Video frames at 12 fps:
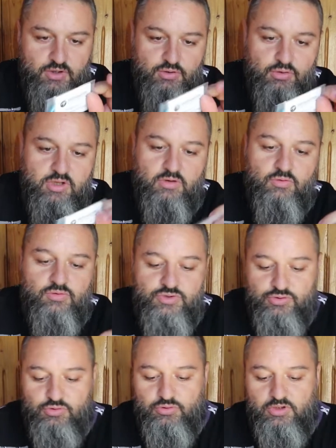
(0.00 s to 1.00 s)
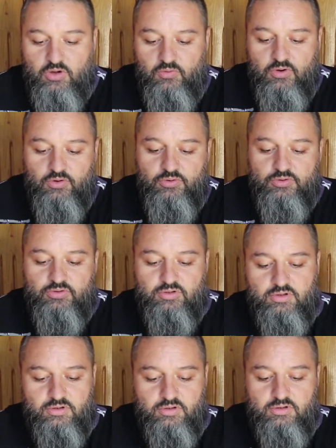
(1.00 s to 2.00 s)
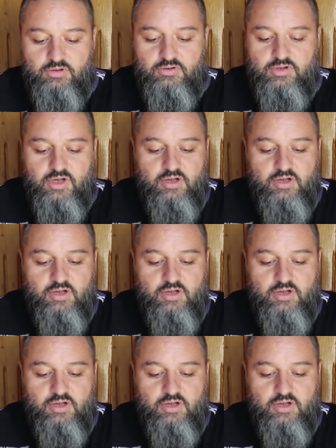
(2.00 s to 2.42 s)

You can also download the